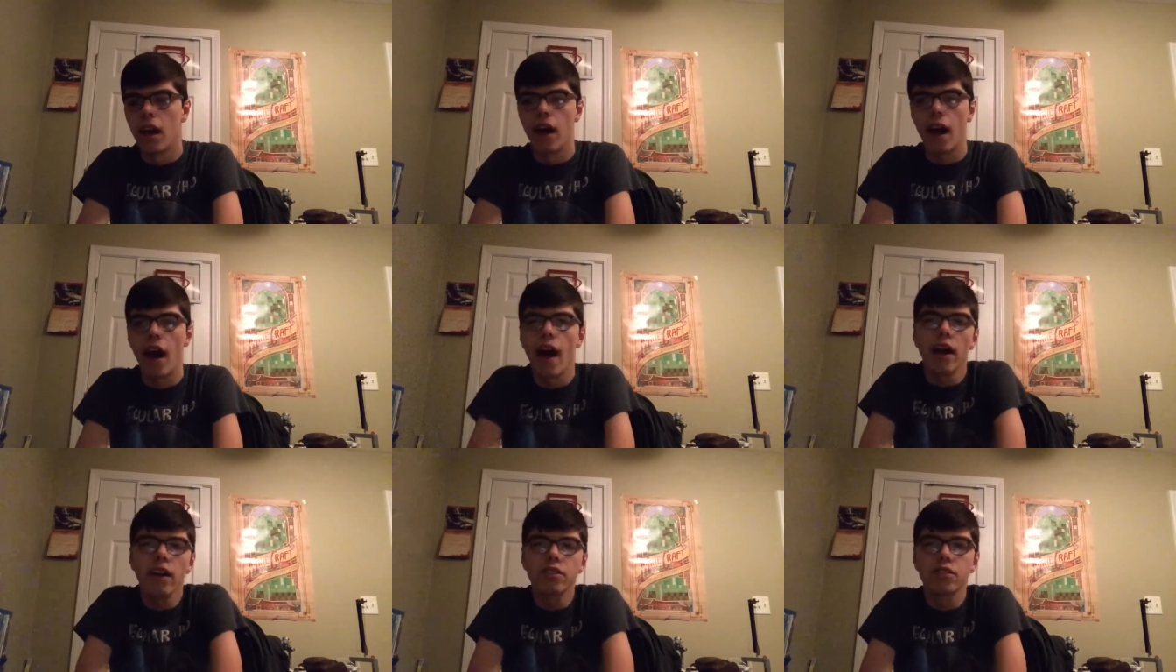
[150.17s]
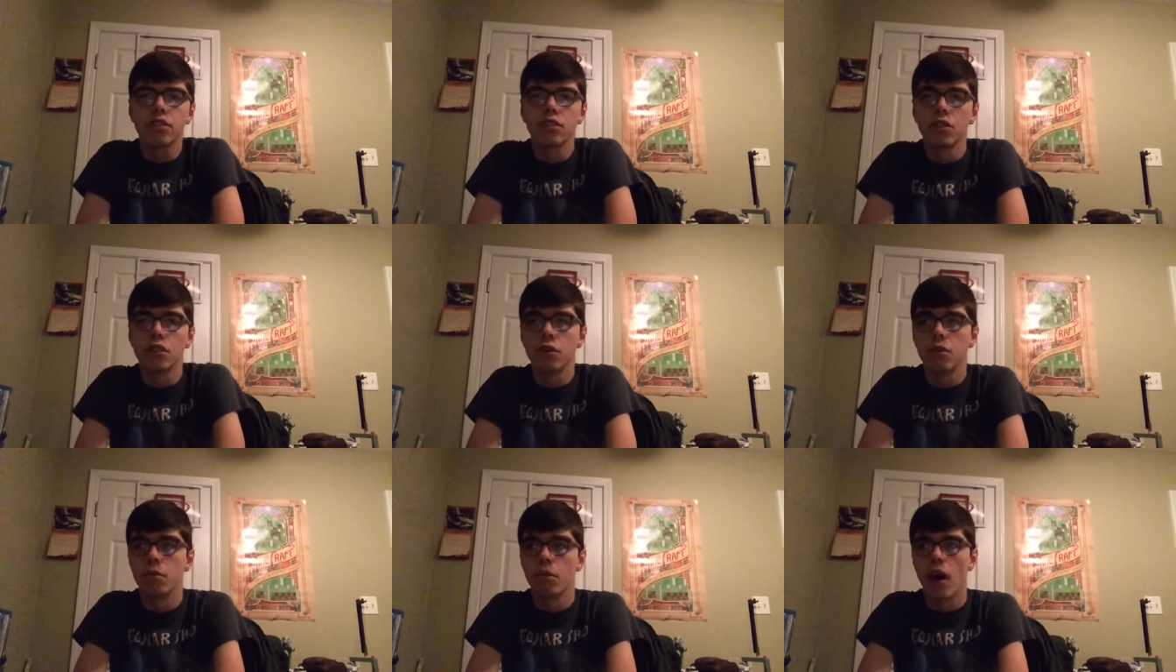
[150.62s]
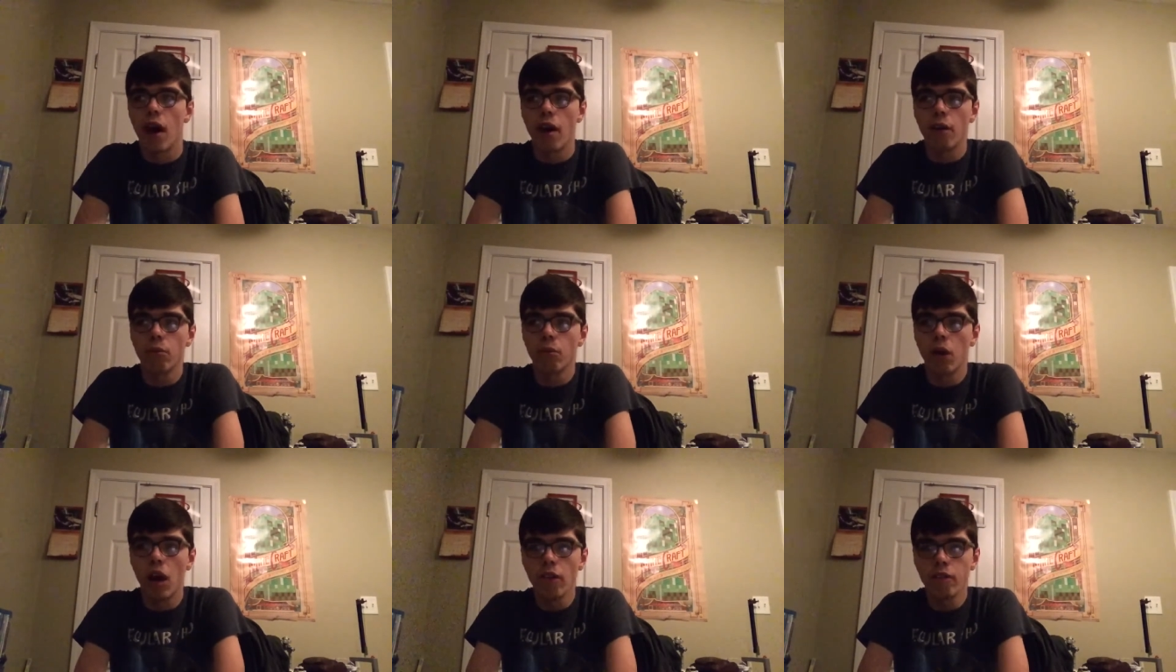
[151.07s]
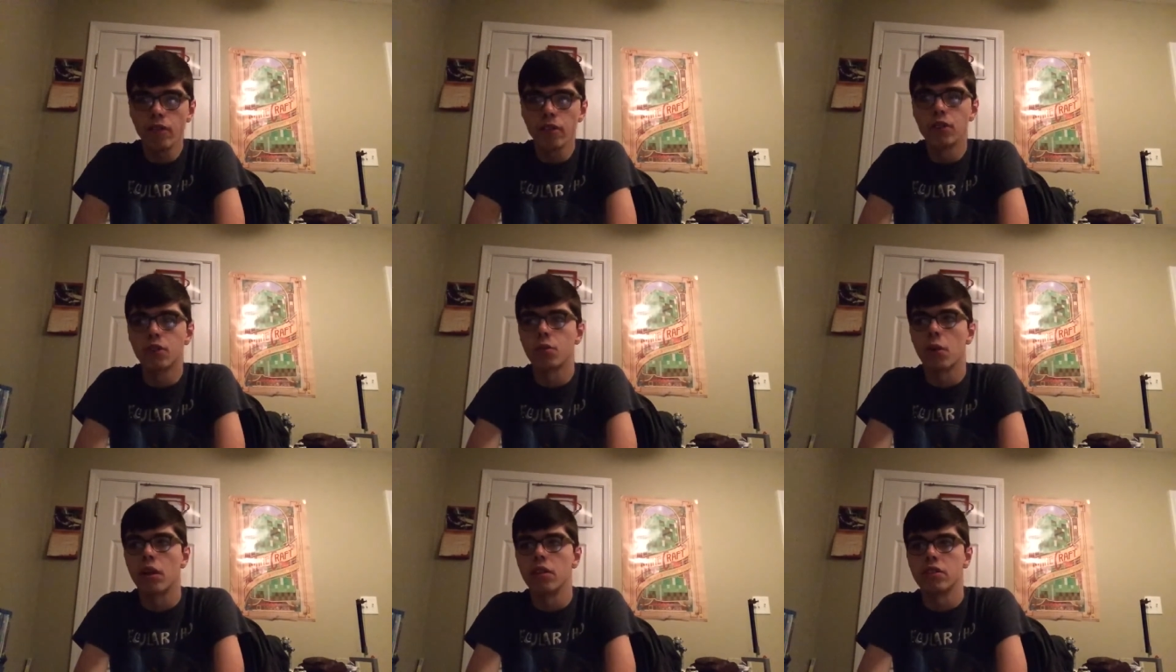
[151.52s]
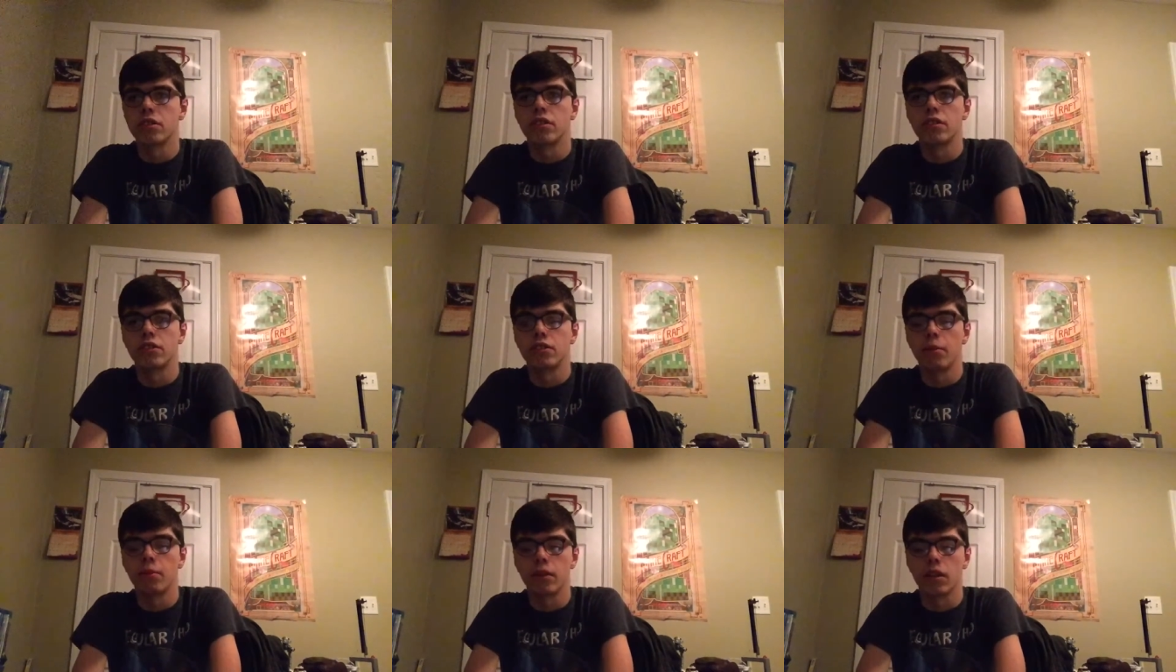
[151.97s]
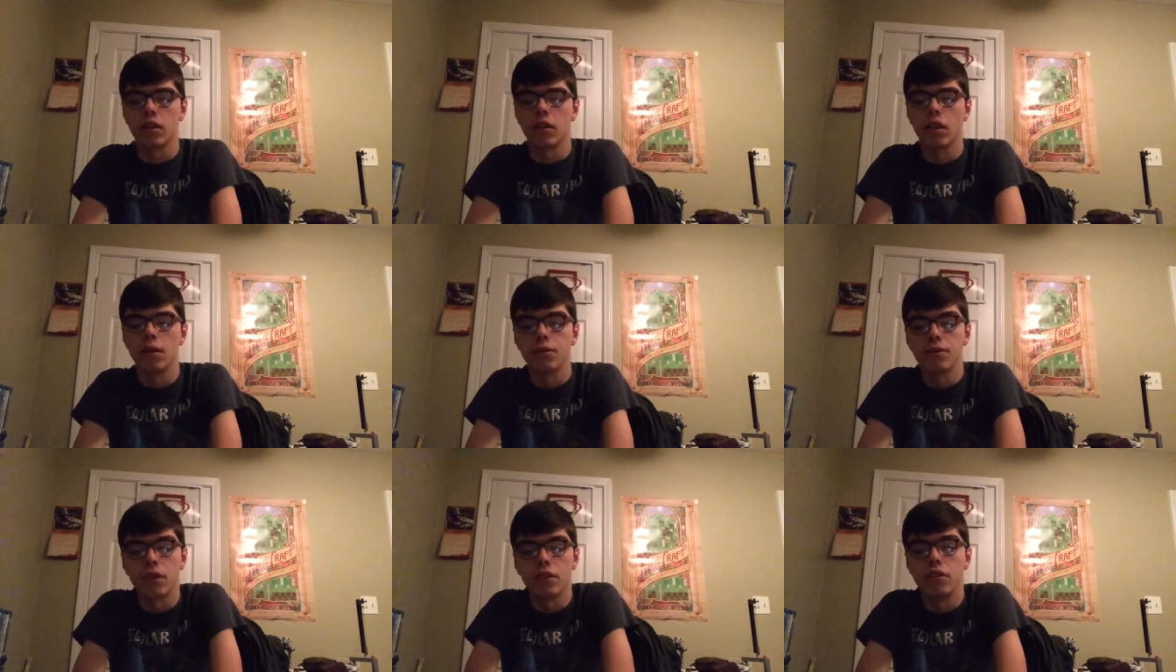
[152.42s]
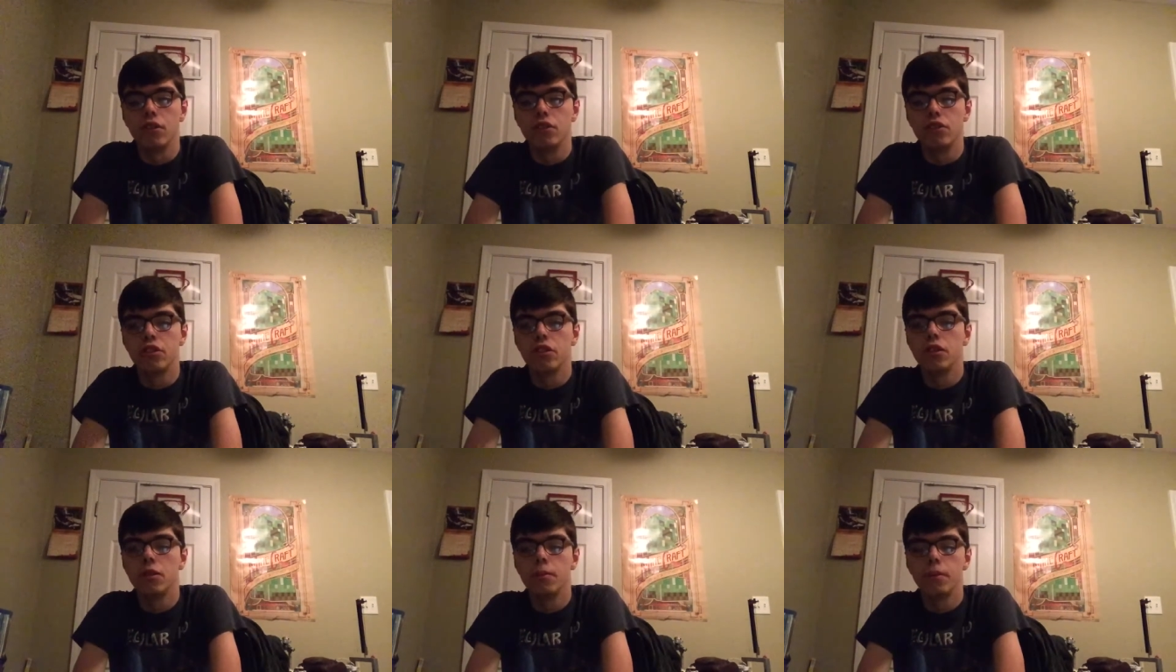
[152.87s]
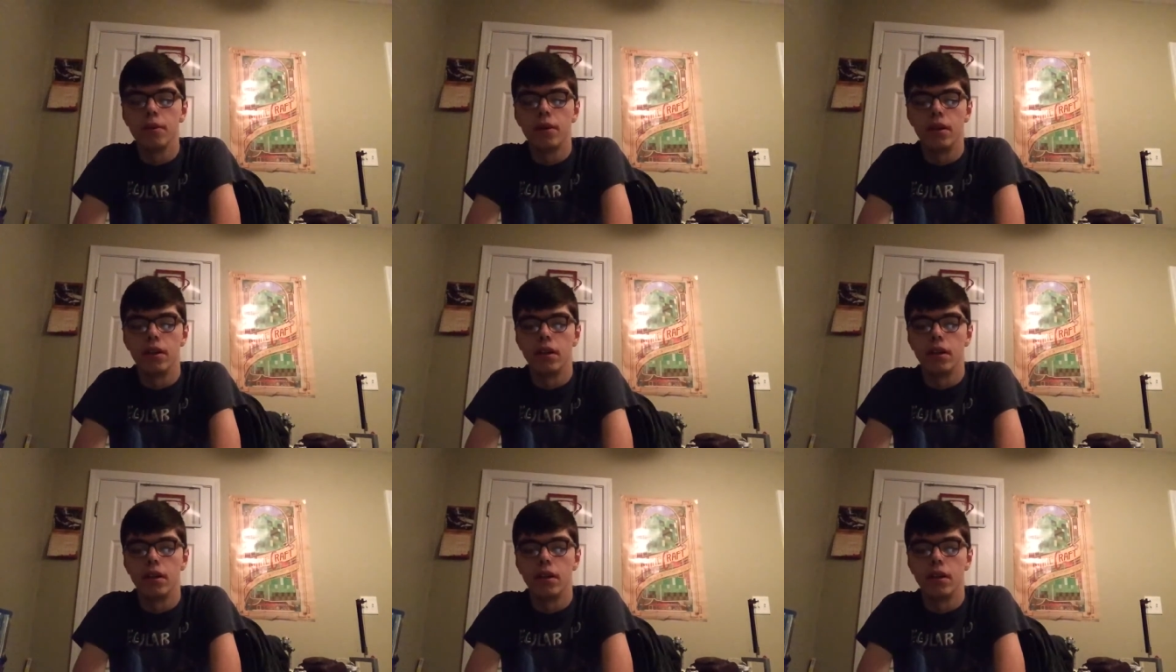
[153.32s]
I first watched some of the clips on YouTube